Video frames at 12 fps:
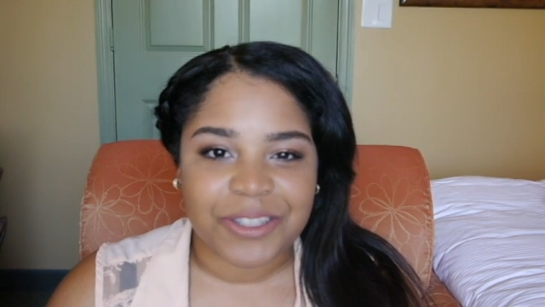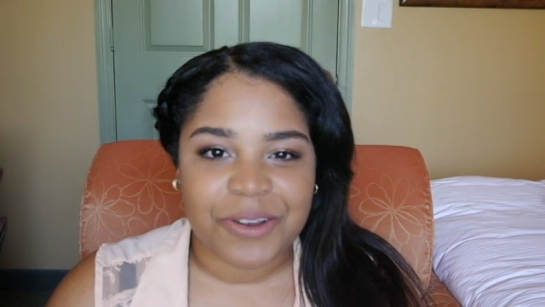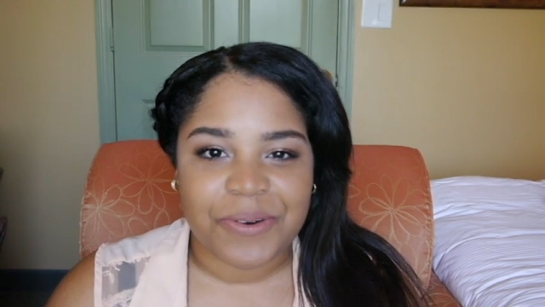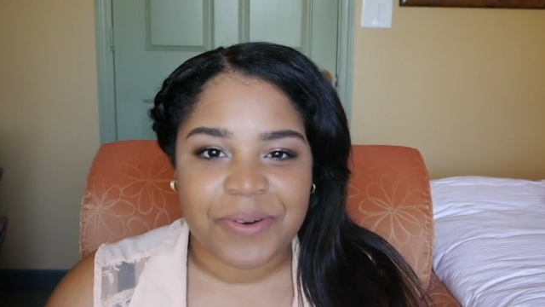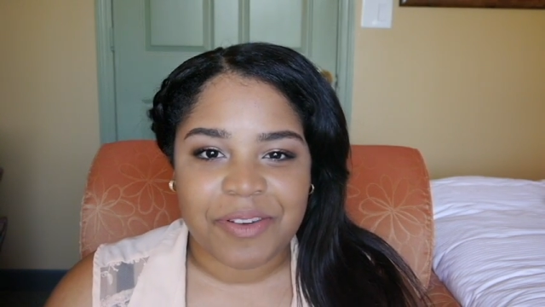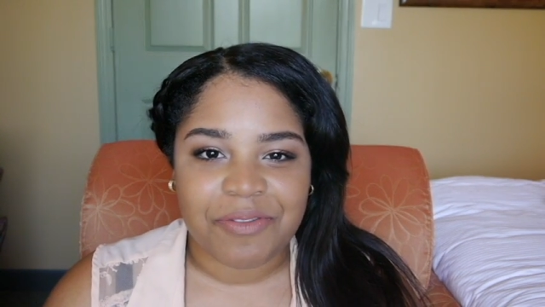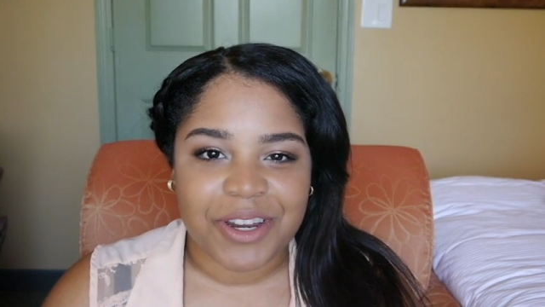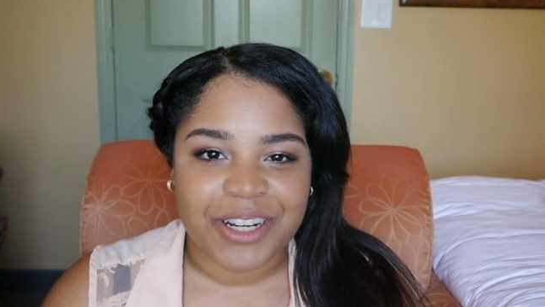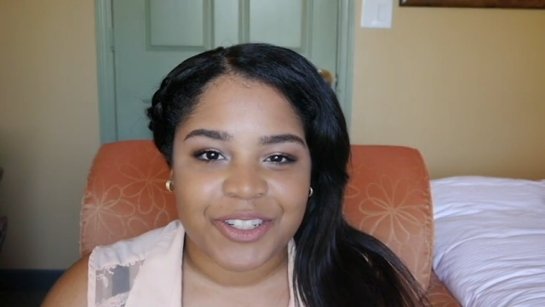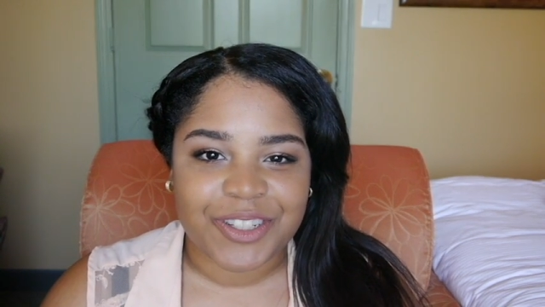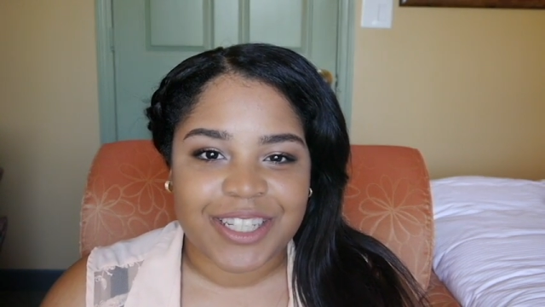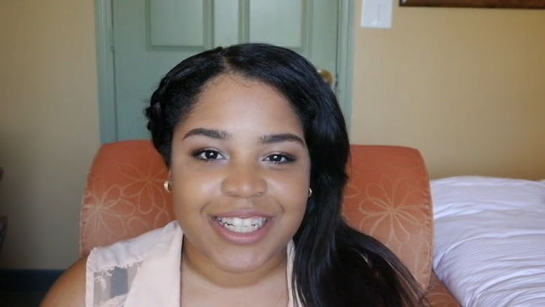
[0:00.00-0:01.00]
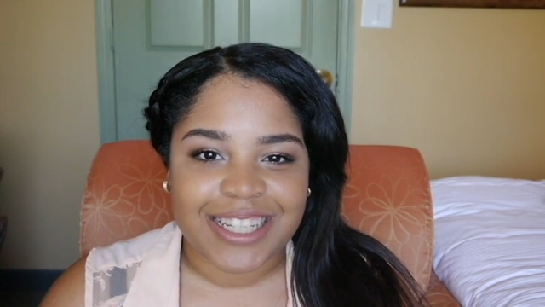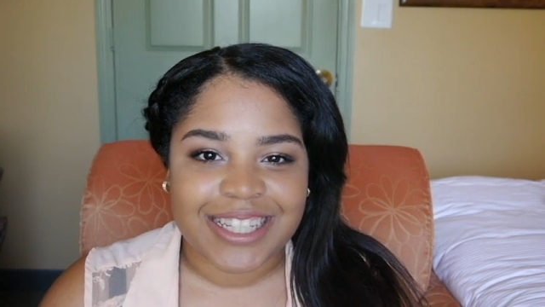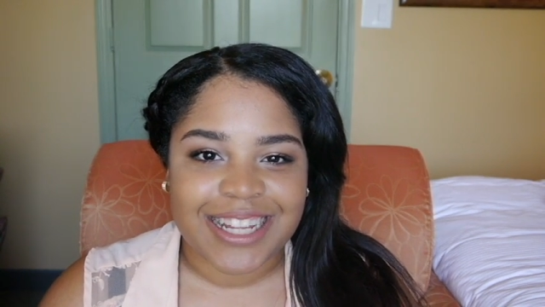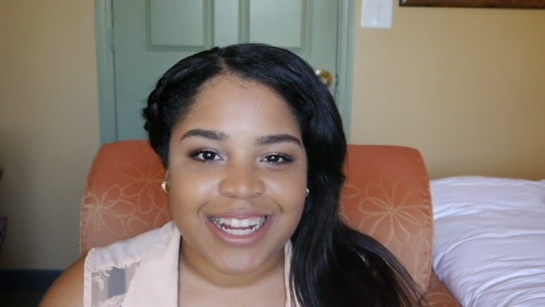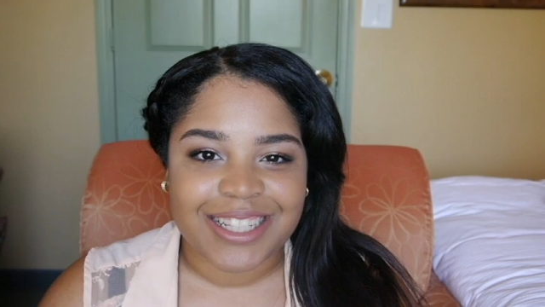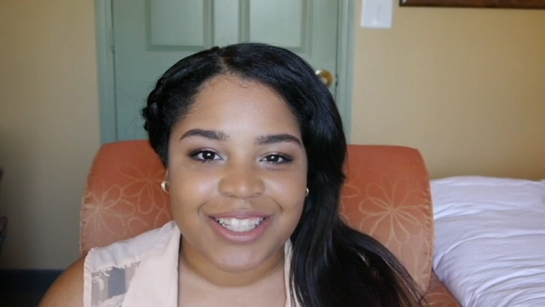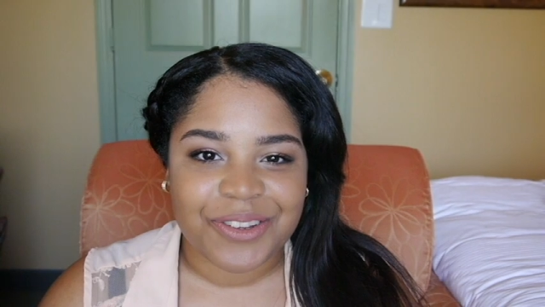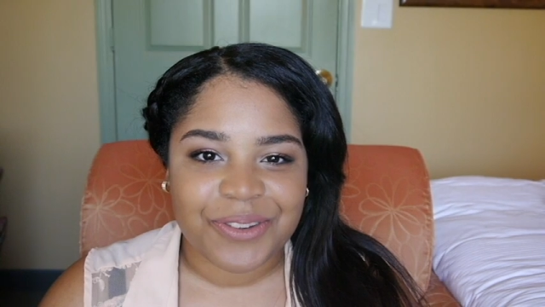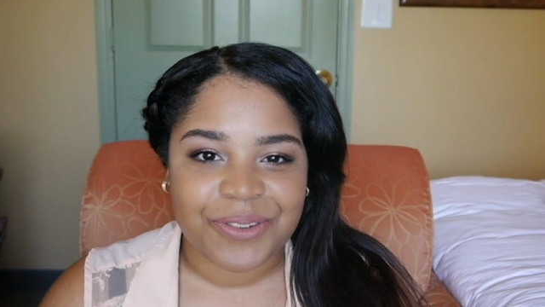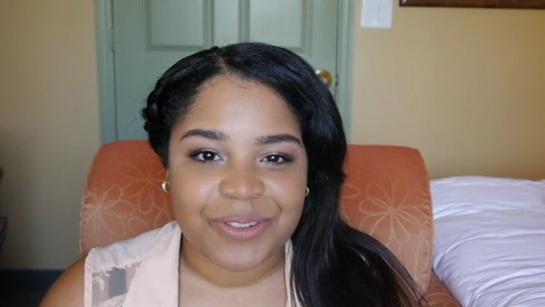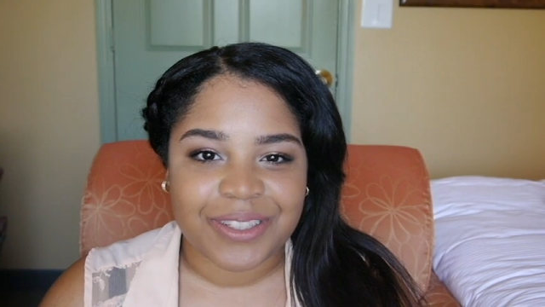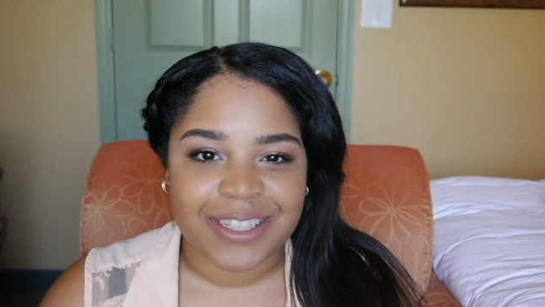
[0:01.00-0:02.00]
So if you're interested, stay
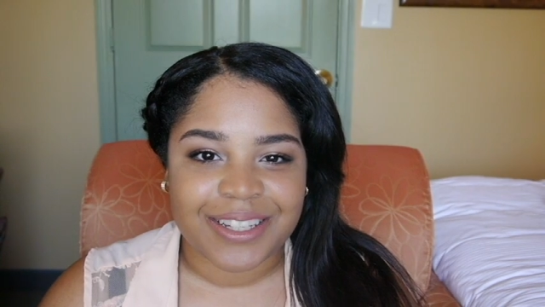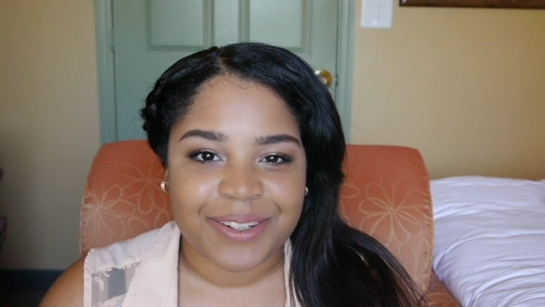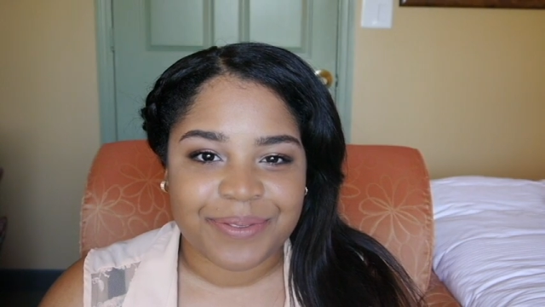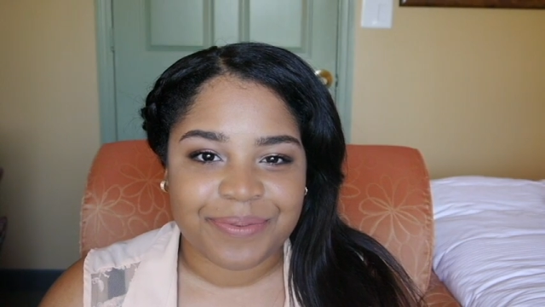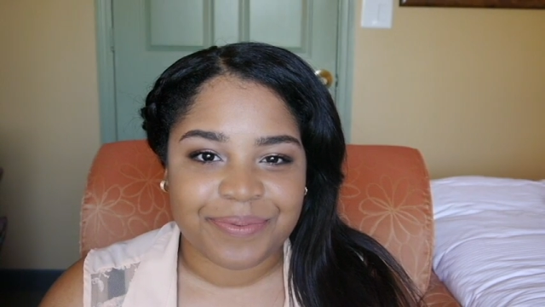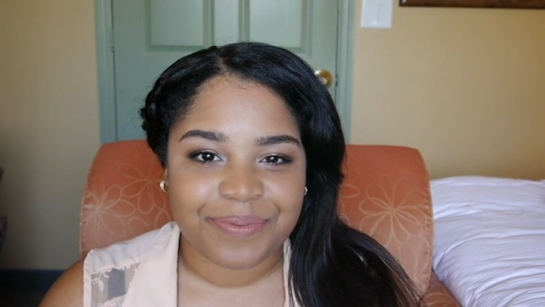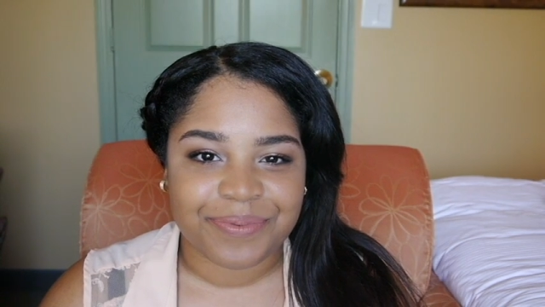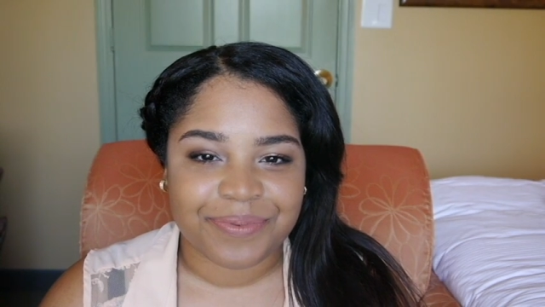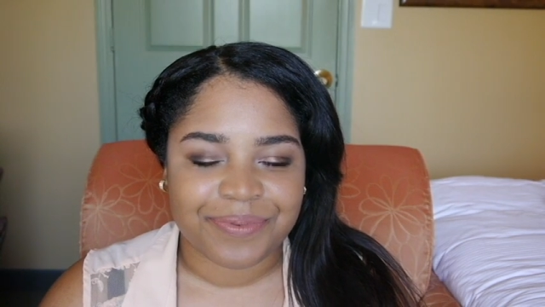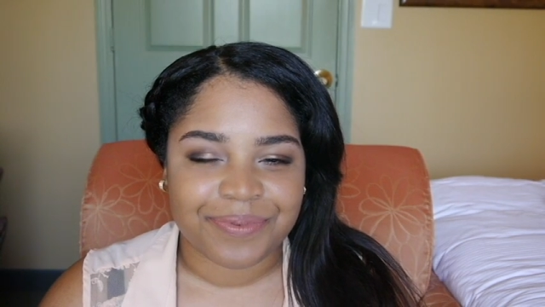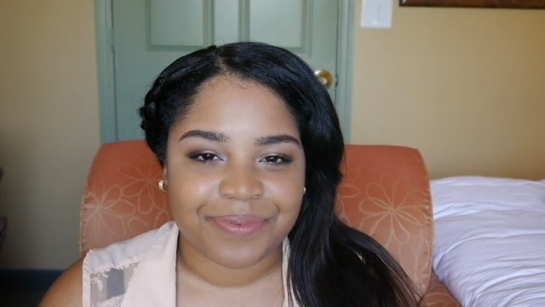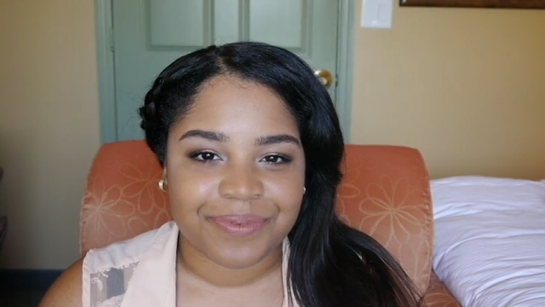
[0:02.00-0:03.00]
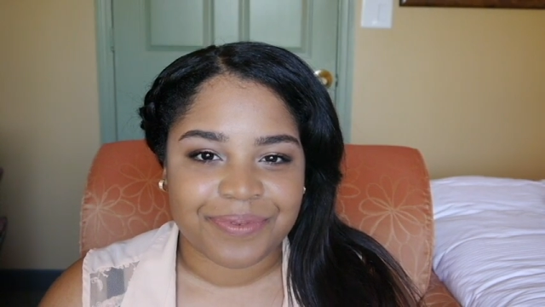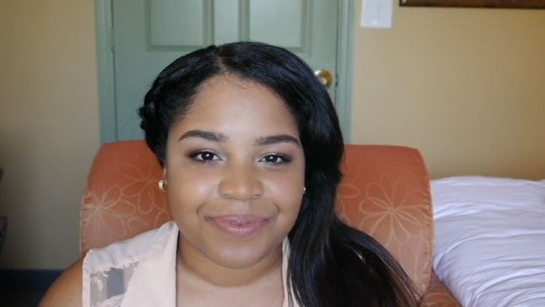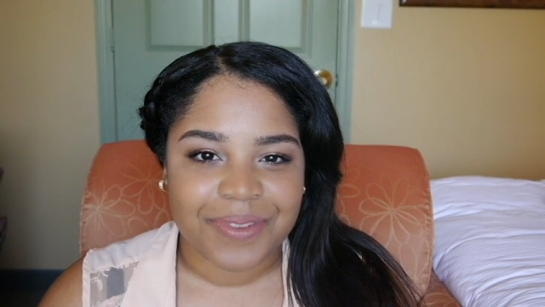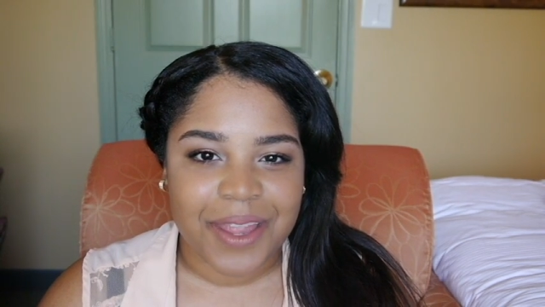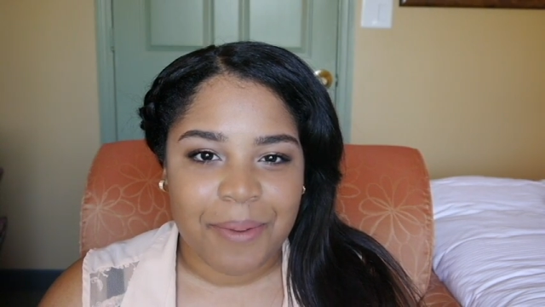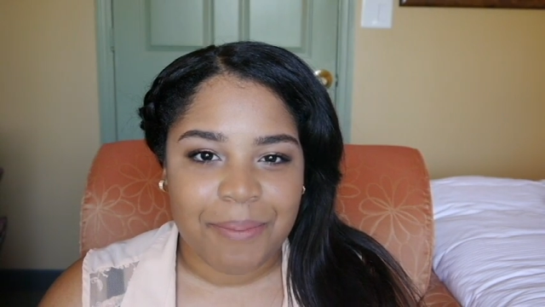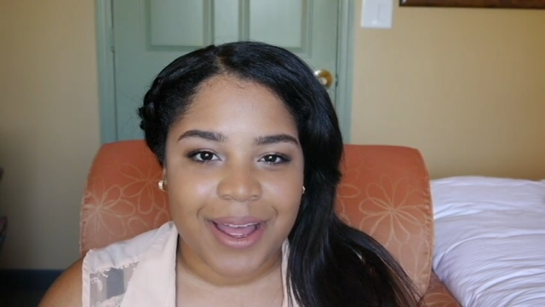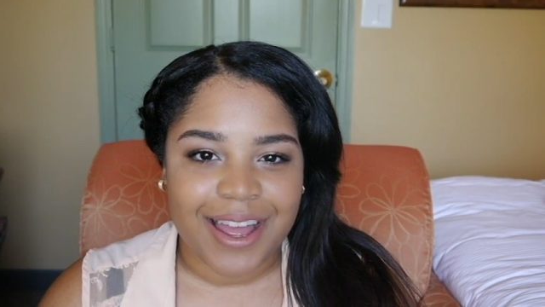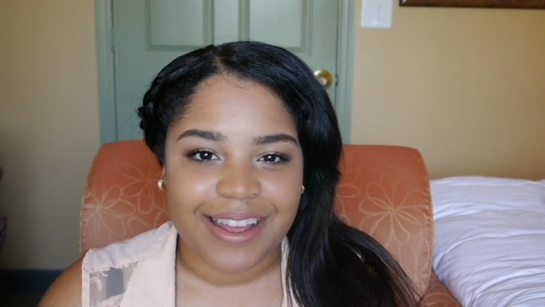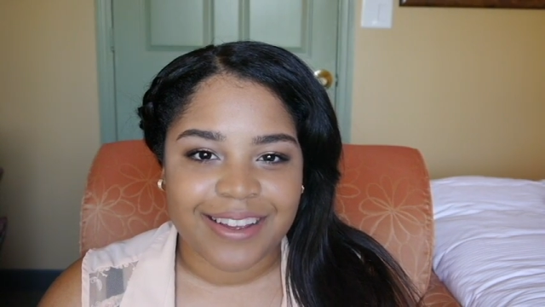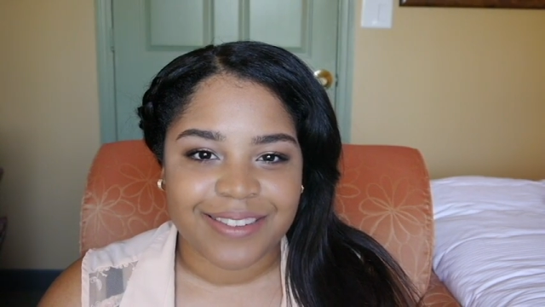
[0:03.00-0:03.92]
tuned. Bye.